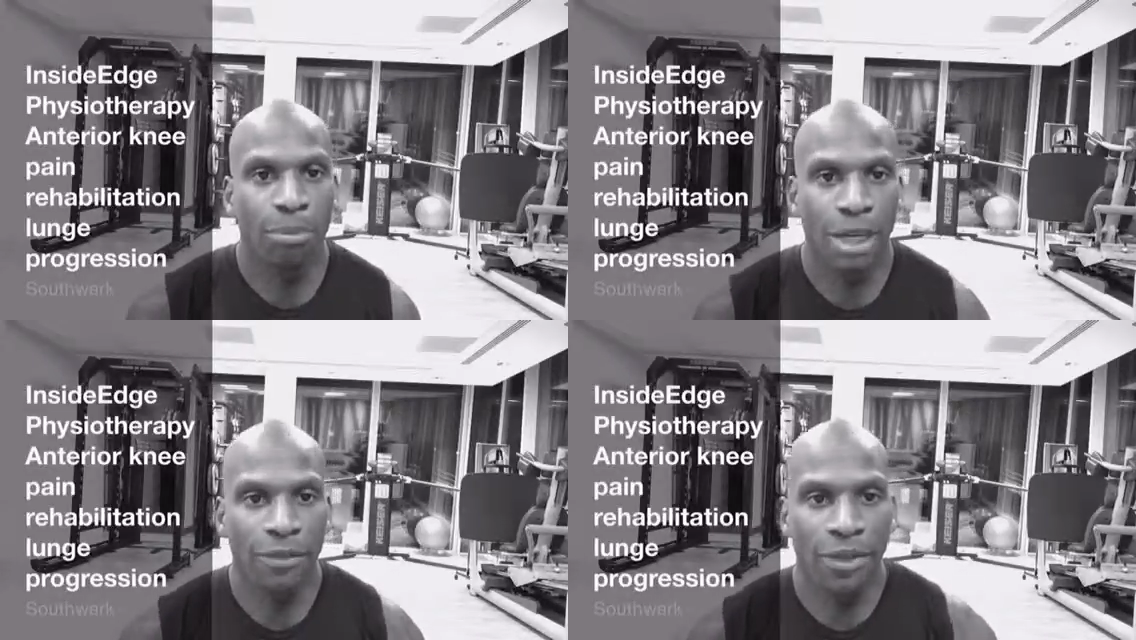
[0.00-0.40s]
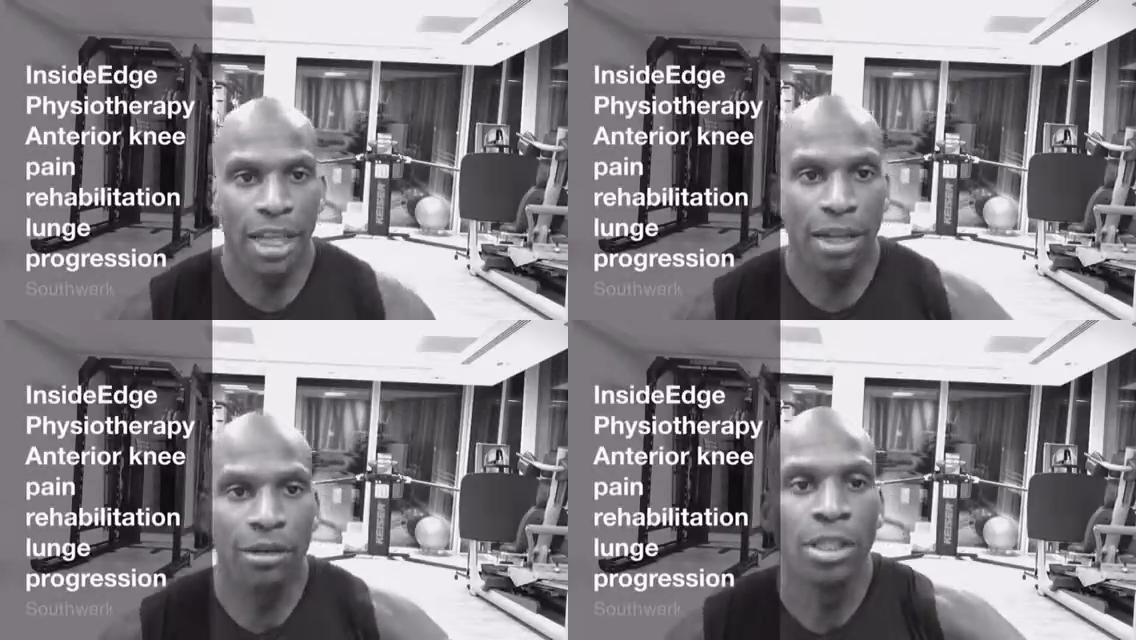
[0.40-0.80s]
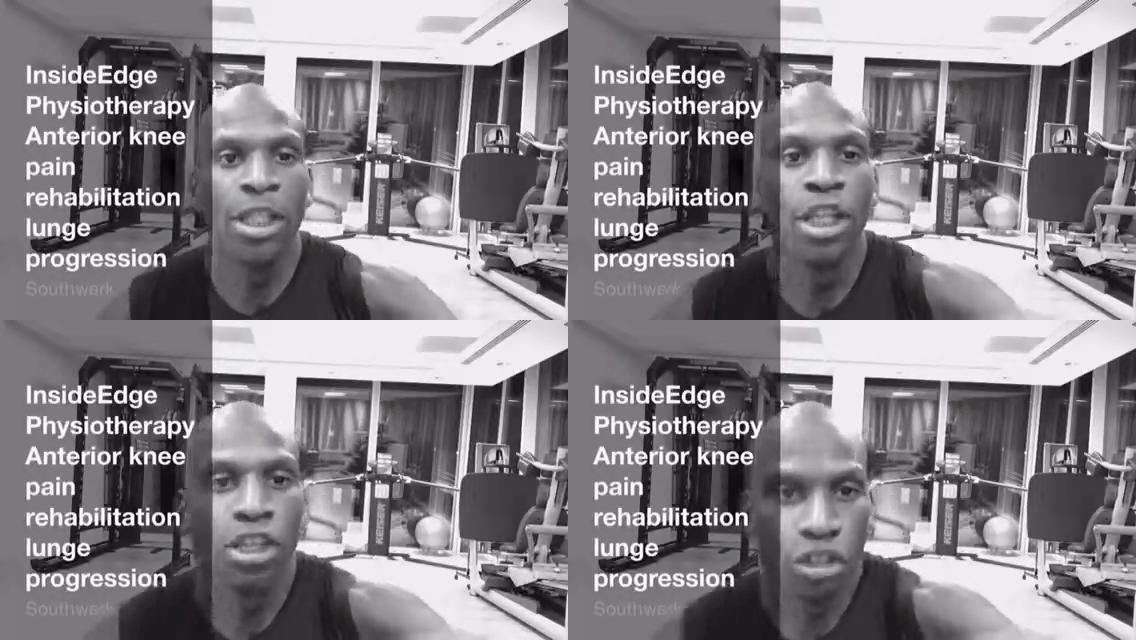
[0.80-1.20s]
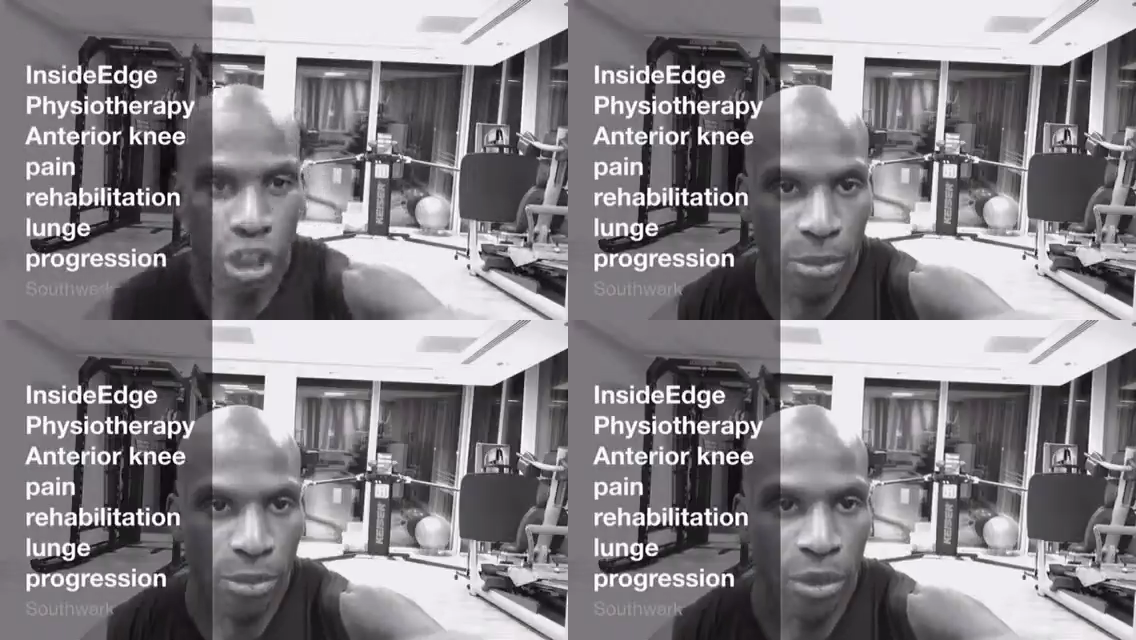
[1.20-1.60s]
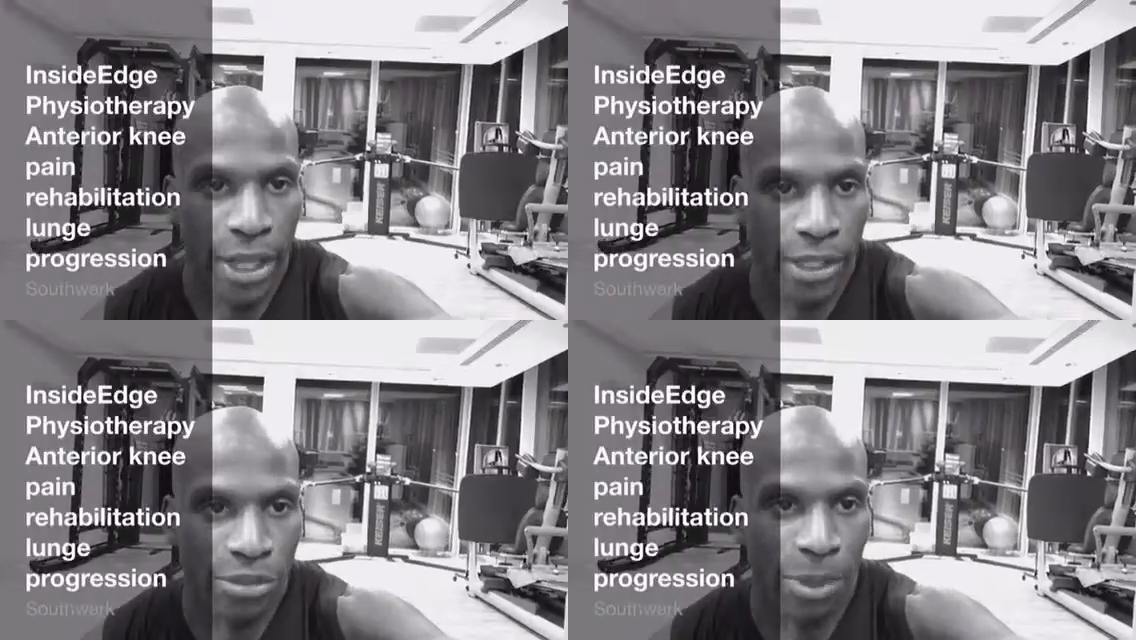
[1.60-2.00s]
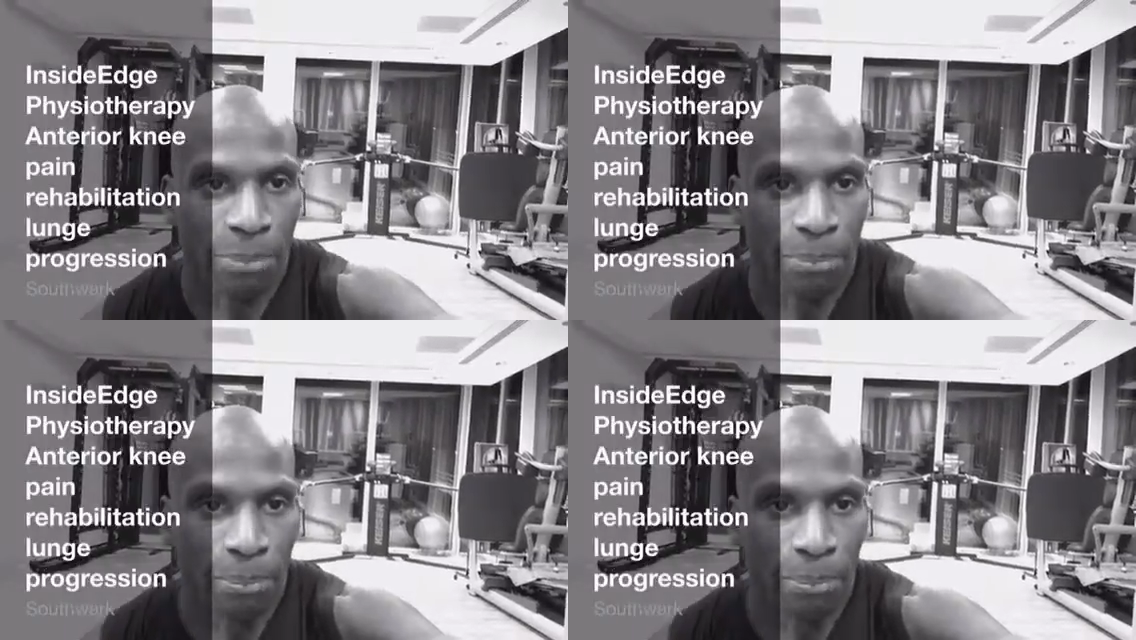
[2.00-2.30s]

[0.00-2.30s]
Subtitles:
Bye for now. See you on the next one.